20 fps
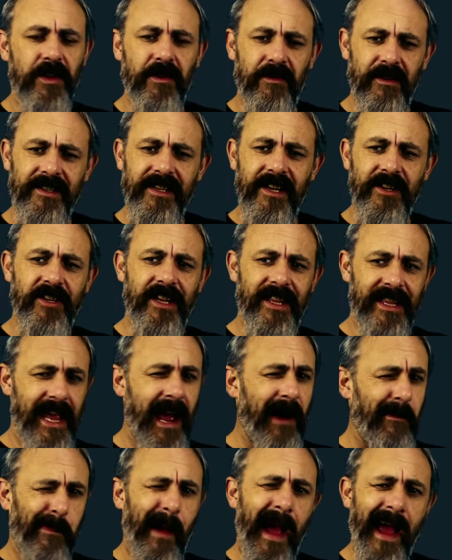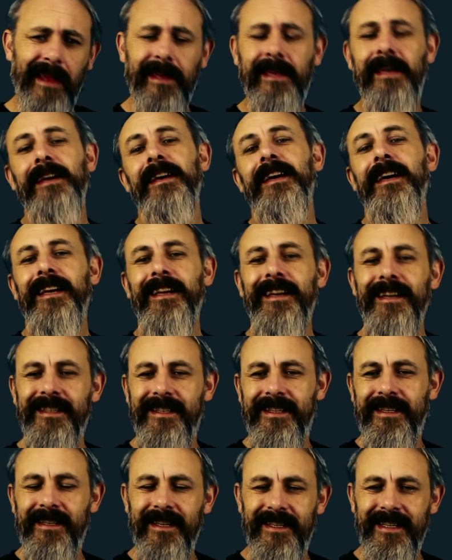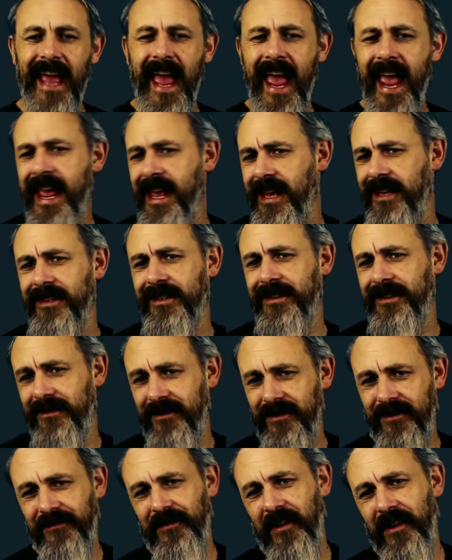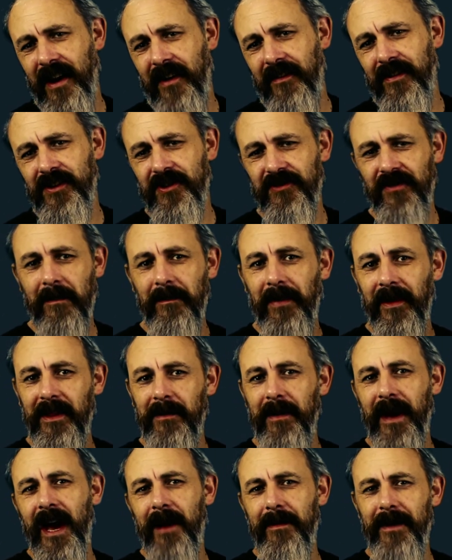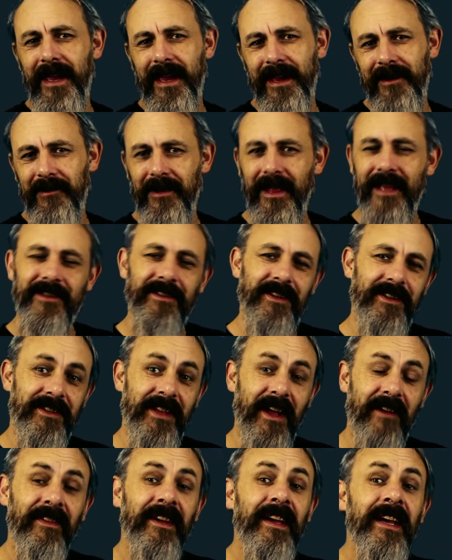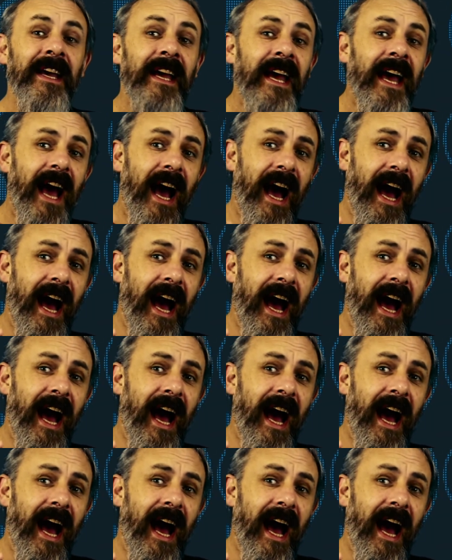You're essentially in the outback, good day, and throw another shrimp on the barbie and all that sort of stuff.